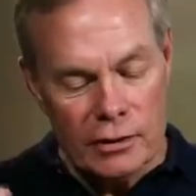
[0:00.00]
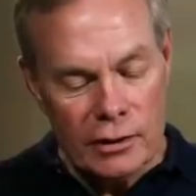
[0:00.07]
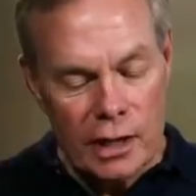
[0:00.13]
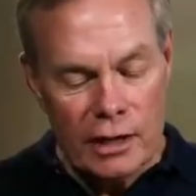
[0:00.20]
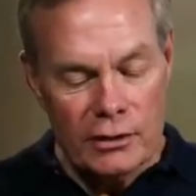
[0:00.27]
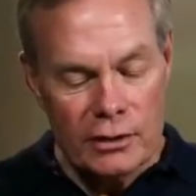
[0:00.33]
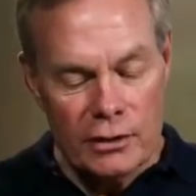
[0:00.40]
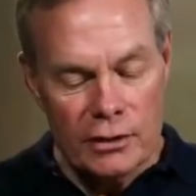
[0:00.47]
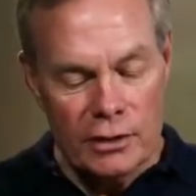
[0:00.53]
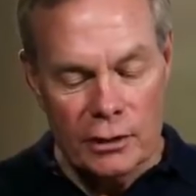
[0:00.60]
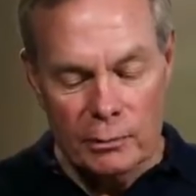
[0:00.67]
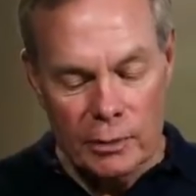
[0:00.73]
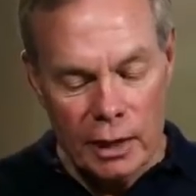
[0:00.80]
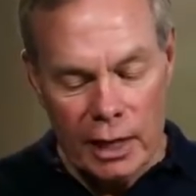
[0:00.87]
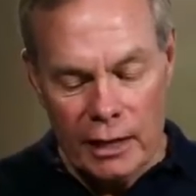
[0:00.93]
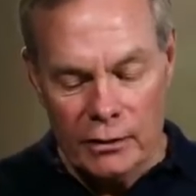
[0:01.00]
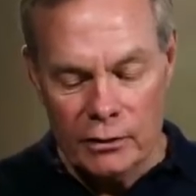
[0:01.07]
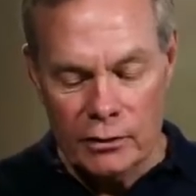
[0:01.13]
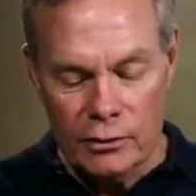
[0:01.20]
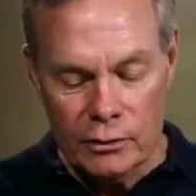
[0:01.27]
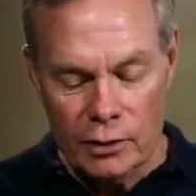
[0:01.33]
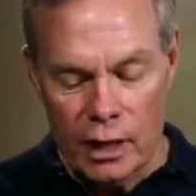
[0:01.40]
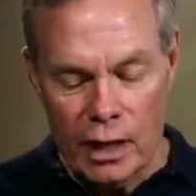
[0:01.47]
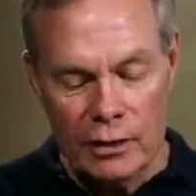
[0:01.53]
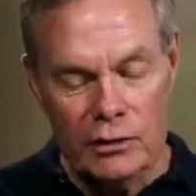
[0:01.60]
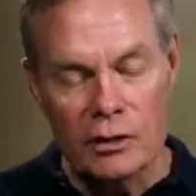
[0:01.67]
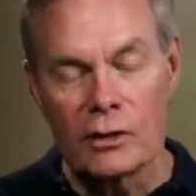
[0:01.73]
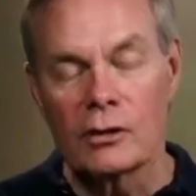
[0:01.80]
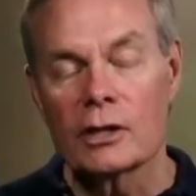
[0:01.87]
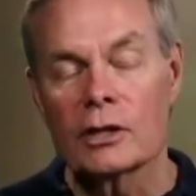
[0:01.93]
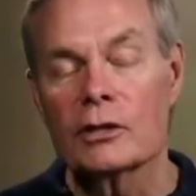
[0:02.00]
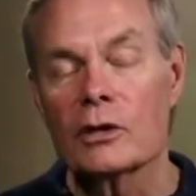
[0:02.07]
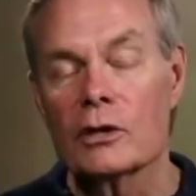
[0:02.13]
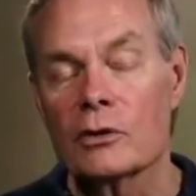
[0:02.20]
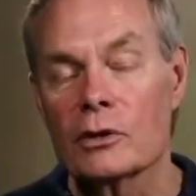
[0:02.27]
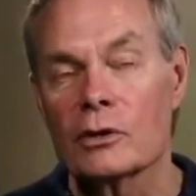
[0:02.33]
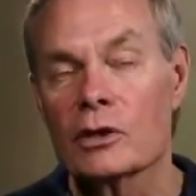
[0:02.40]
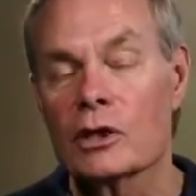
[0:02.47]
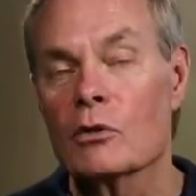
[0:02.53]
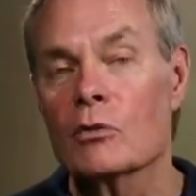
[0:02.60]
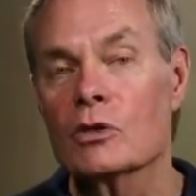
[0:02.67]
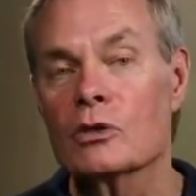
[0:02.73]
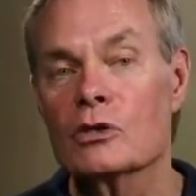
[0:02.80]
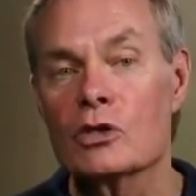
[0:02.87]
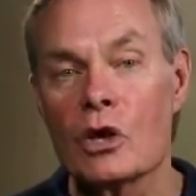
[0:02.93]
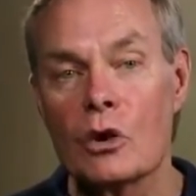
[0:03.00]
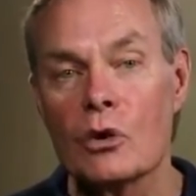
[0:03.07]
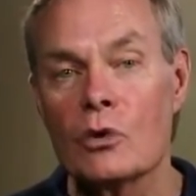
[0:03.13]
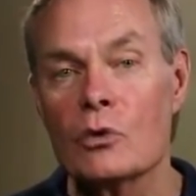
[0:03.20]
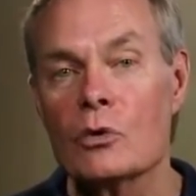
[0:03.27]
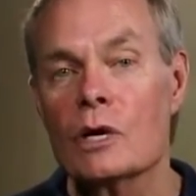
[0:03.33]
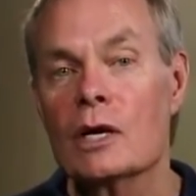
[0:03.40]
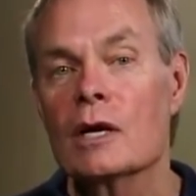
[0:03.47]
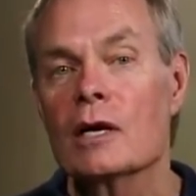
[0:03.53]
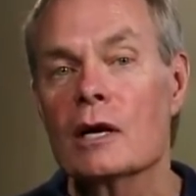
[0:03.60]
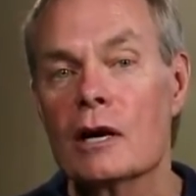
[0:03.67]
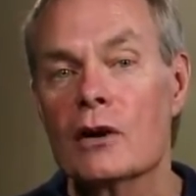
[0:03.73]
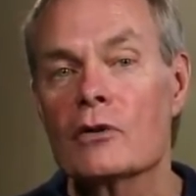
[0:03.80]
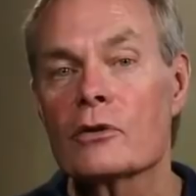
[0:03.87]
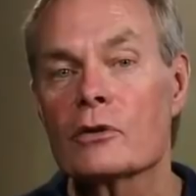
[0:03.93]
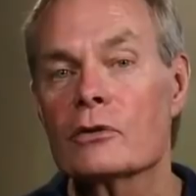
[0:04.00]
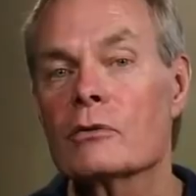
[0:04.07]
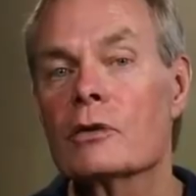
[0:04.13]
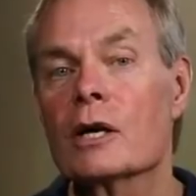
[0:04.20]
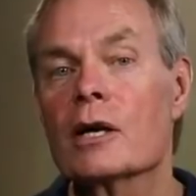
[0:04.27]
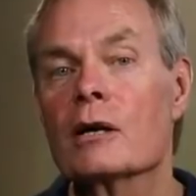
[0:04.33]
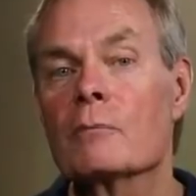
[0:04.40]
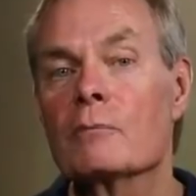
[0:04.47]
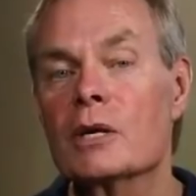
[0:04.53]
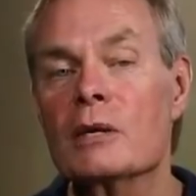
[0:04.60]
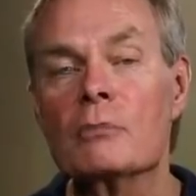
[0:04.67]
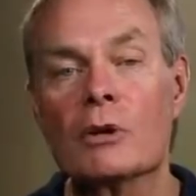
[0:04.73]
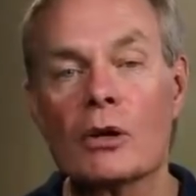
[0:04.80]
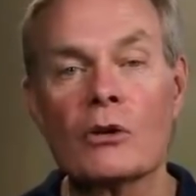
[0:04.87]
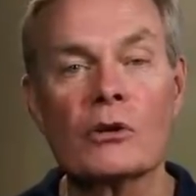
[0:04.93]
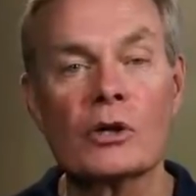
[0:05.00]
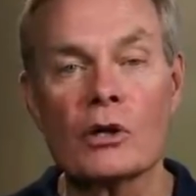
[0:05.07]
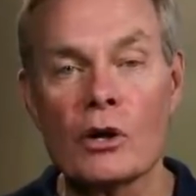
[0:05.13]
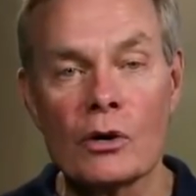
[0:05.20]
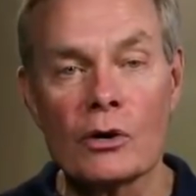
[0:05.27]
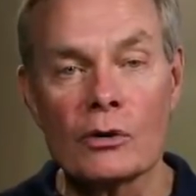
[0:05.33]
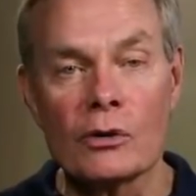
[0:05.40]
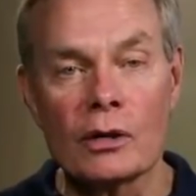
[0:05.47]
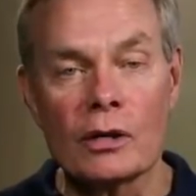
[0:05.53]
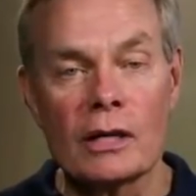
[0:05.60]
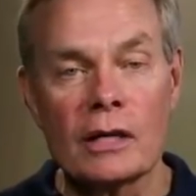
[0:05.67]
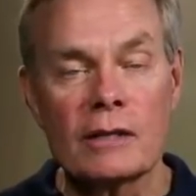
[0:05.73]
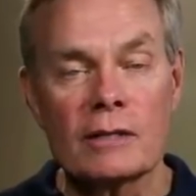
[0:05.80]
So that's the simple answer to it. I certainly know that there was no other people on the earth.